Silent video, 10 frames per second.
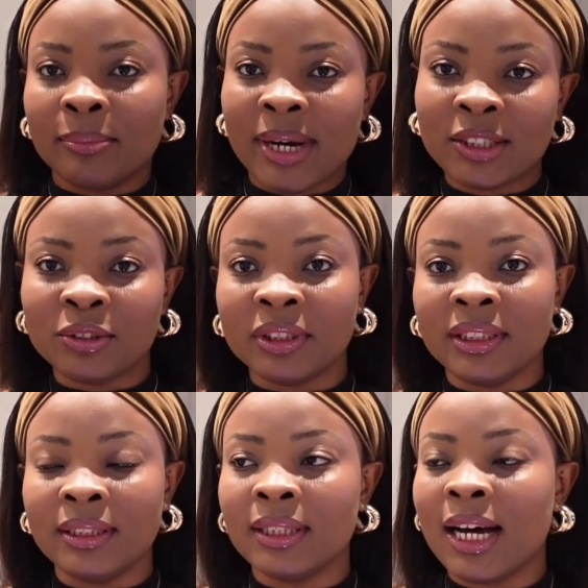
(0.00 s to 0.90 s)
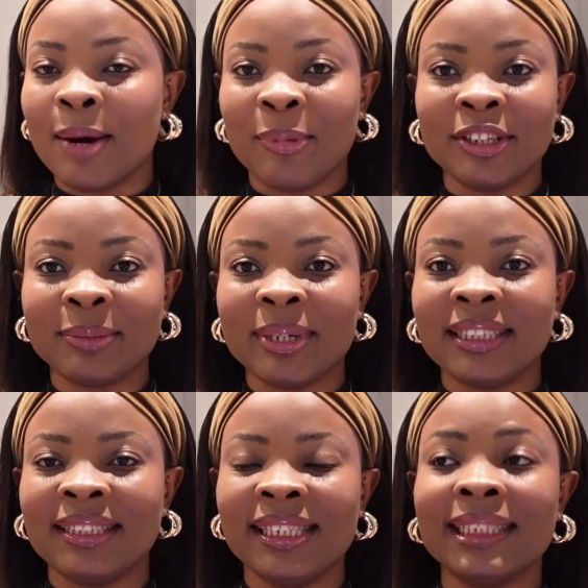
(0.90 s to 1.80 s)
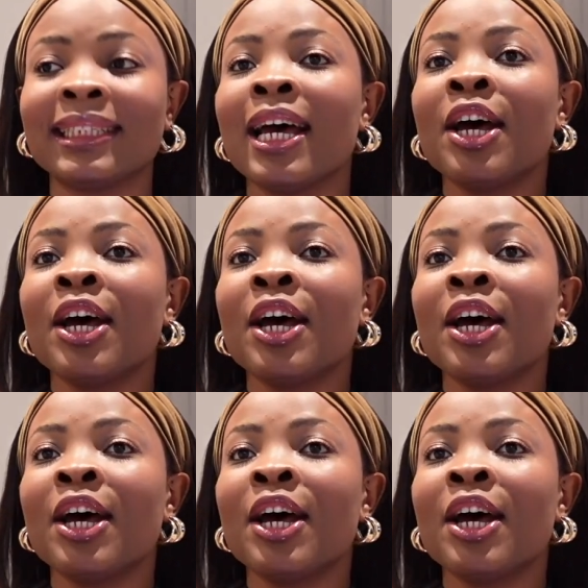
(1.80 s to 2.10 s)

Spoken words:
back to the appointment date.